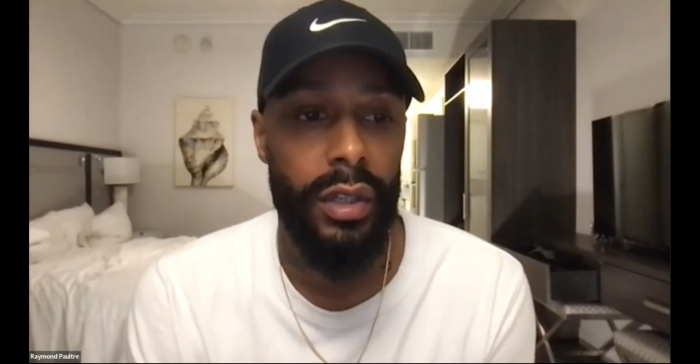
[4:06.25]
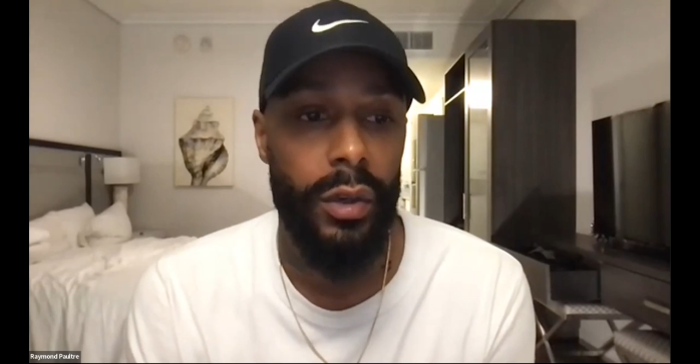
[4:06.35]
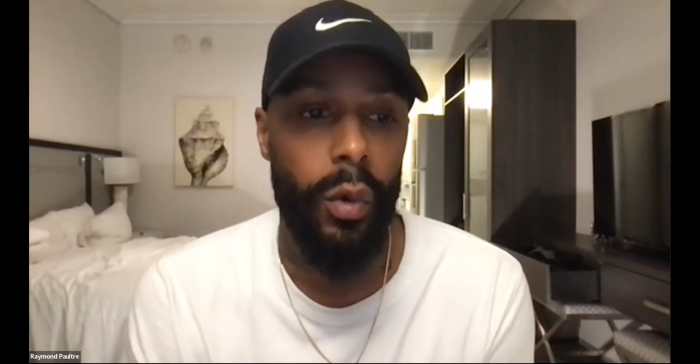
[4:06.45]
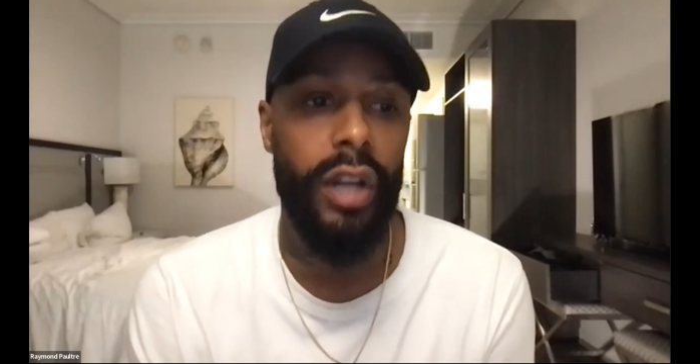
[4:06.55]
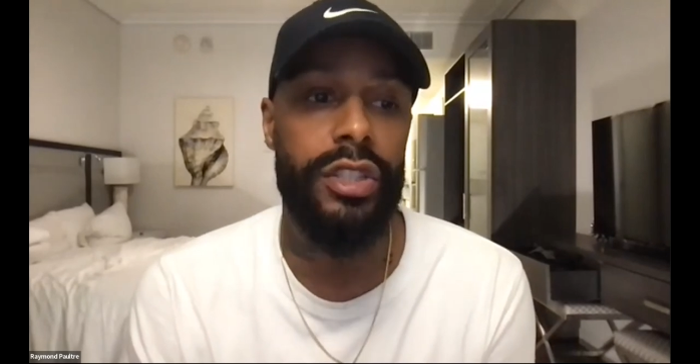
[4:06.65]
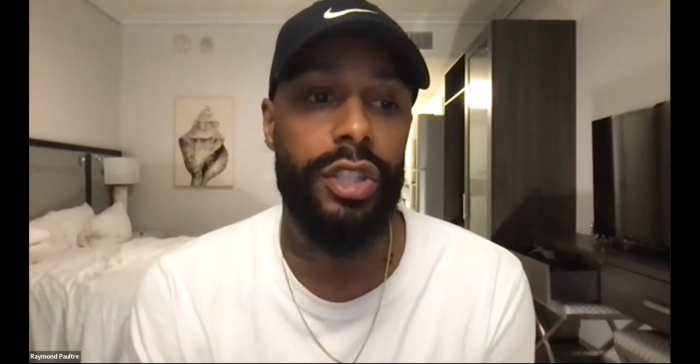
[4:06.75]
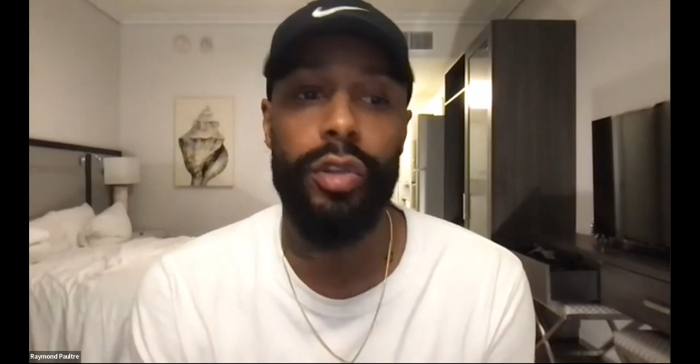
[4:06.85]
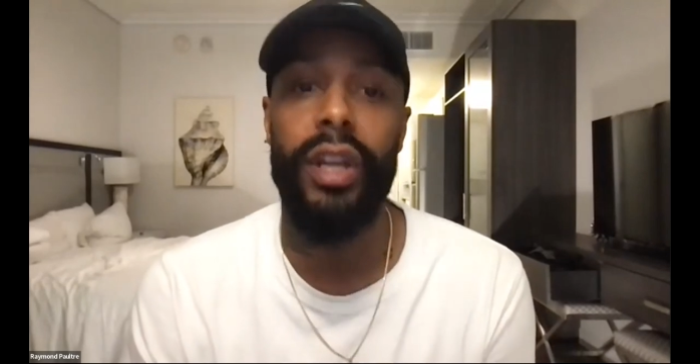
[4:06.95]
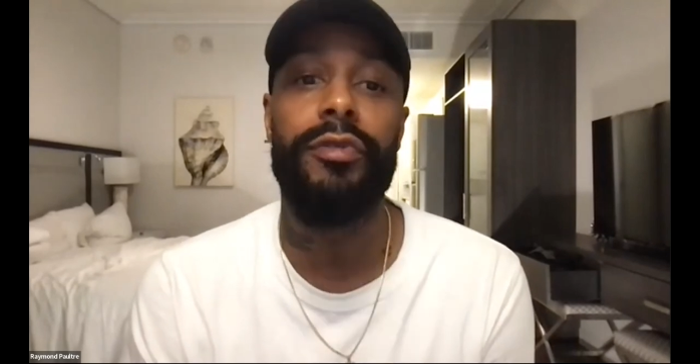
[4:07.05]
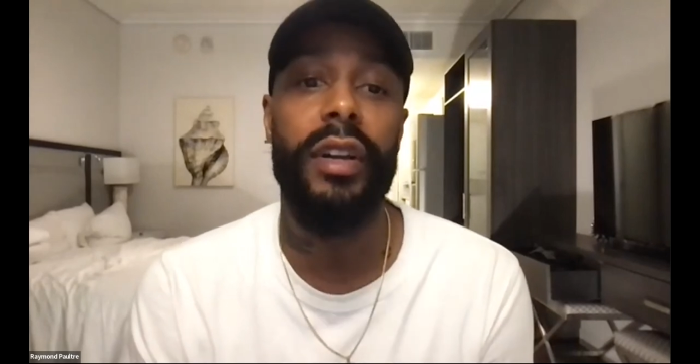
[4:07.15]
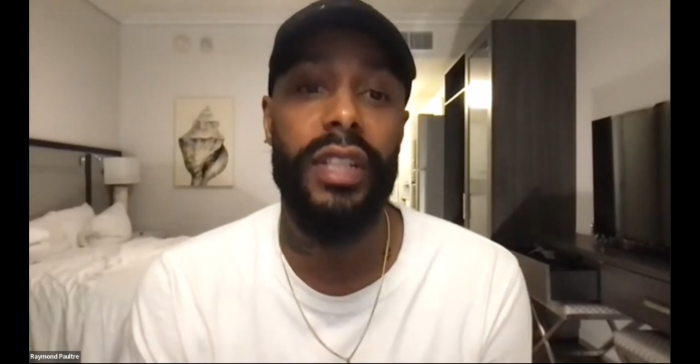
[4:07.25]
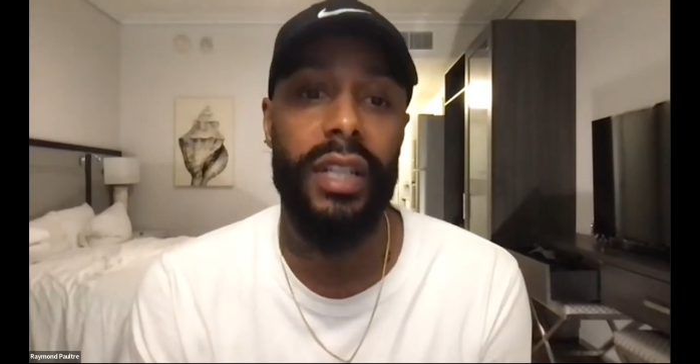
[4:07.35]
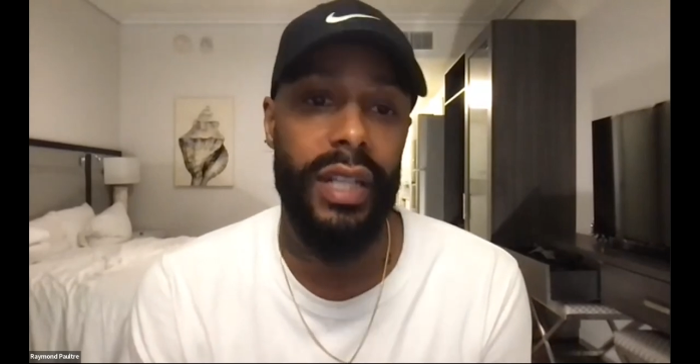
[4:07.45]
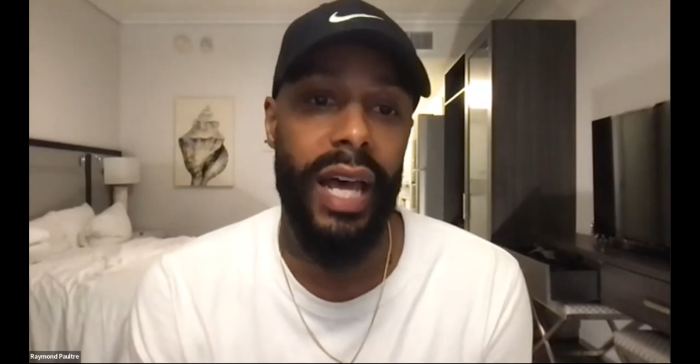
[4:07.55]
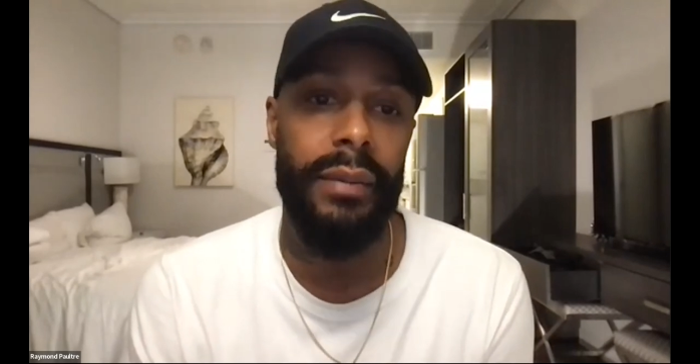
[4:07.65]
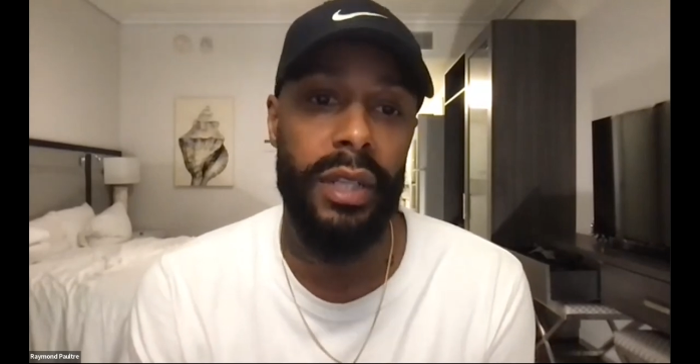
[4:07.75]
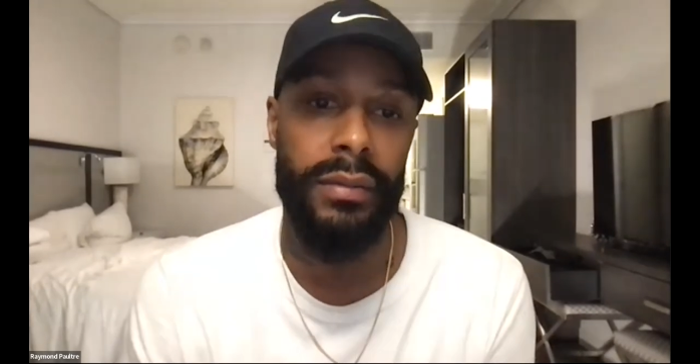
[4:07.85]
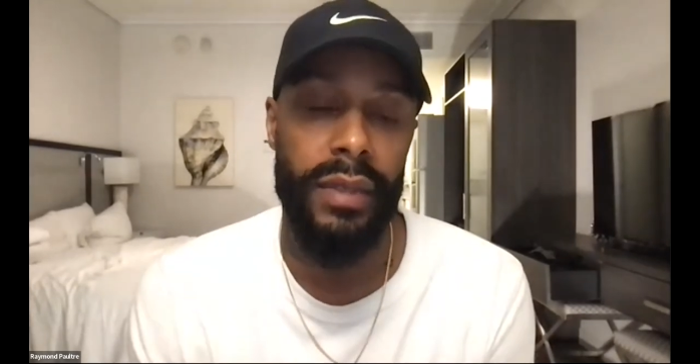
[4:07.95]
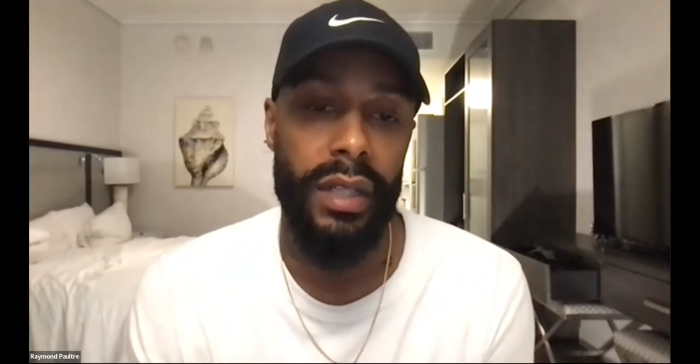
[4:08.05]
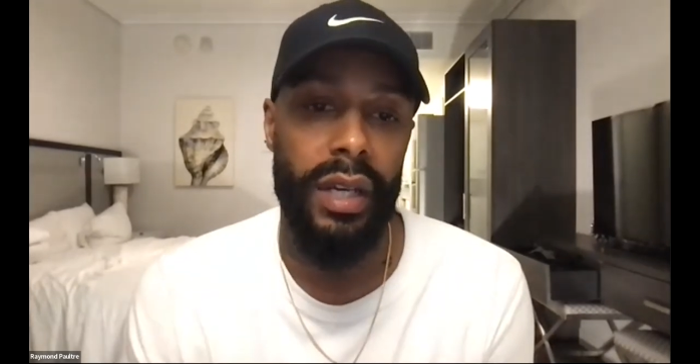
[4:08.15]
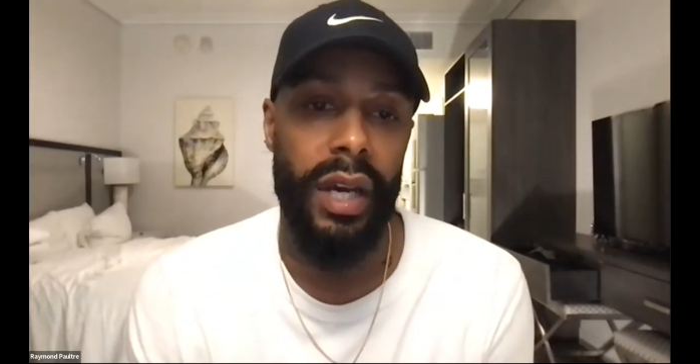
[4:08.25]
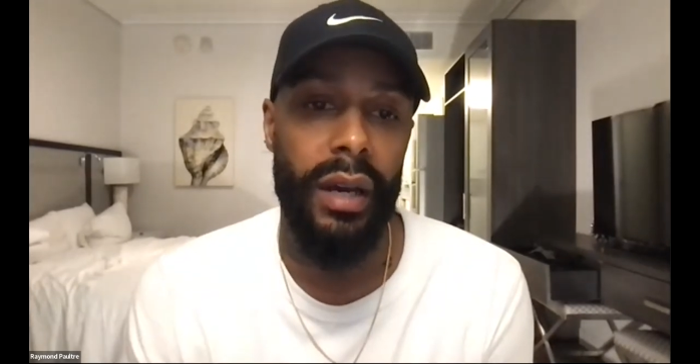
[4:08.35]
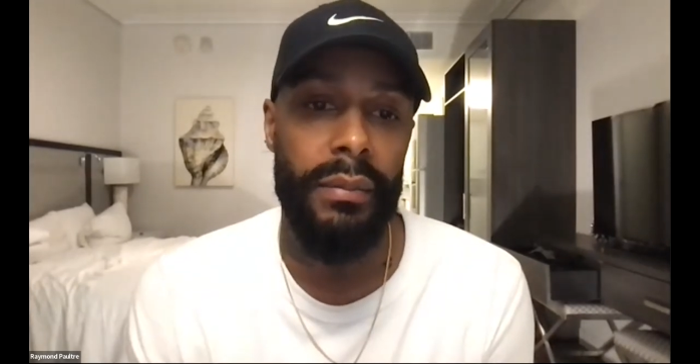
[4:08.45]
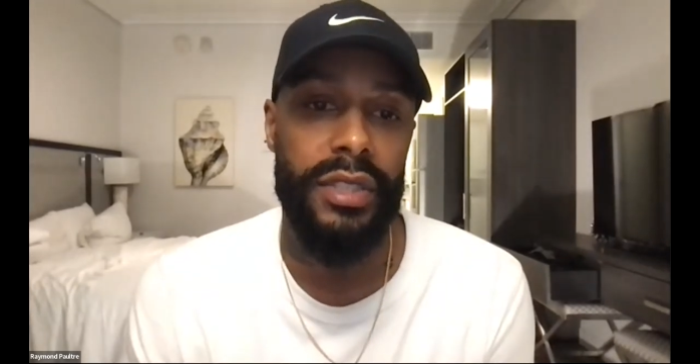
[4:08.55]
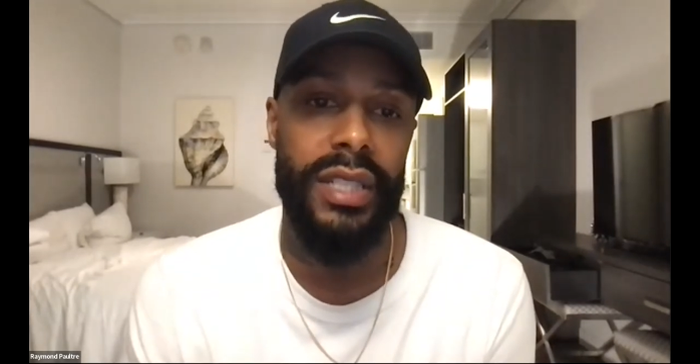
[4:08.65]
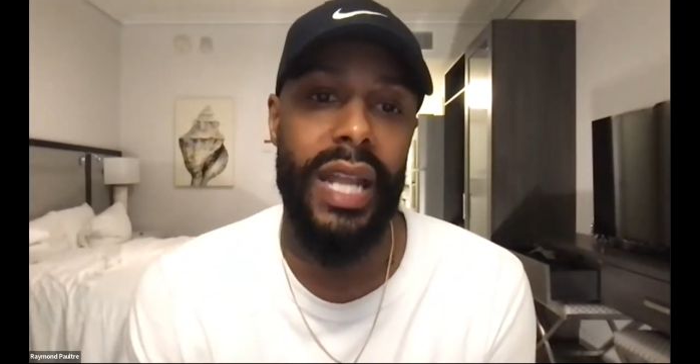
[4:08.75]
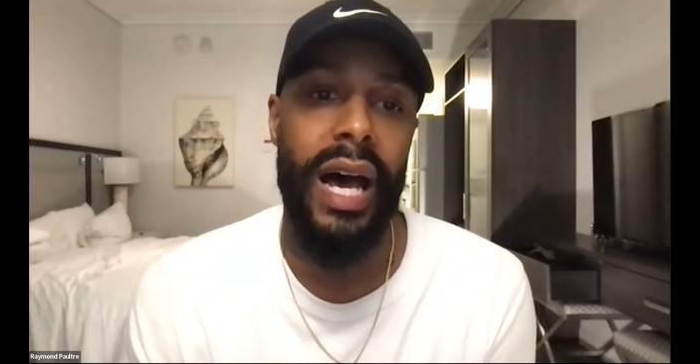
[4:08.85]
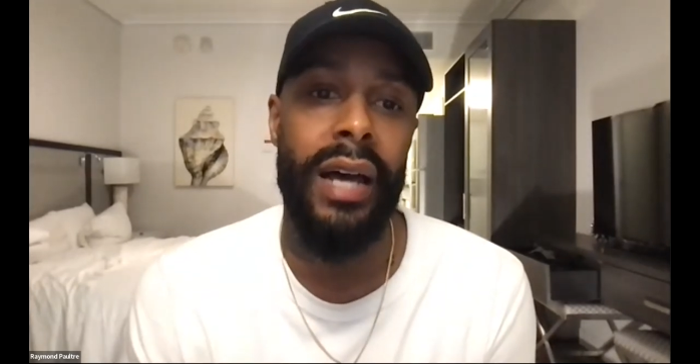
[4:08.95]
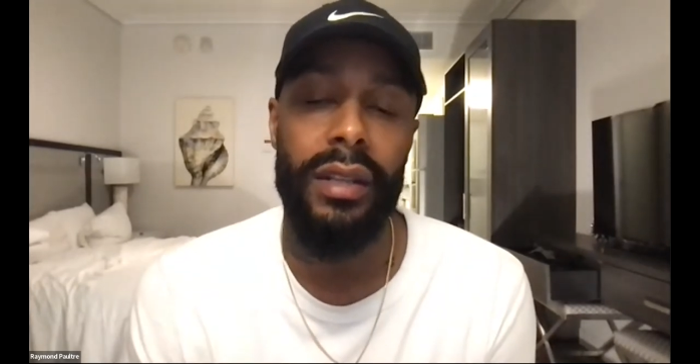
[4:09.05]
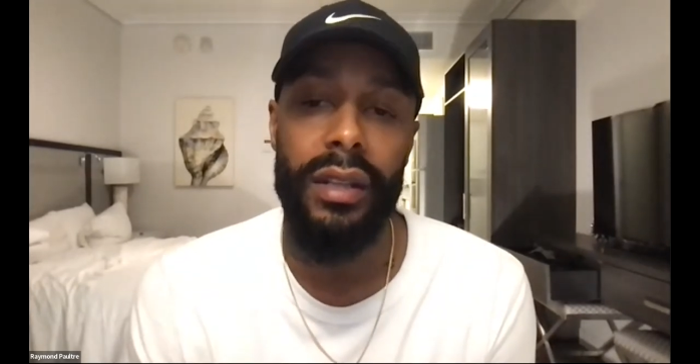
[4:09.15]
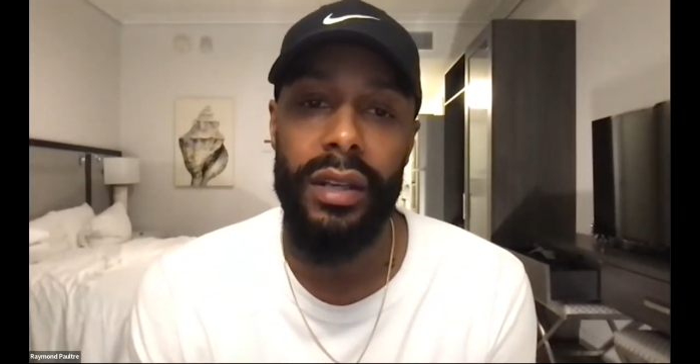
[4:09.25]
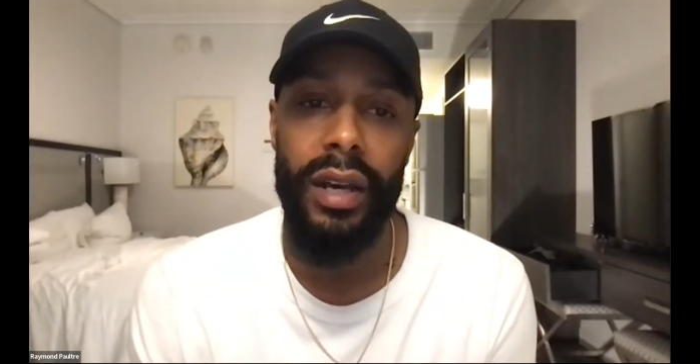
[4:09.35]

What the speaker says: One, to create funding alignment, to not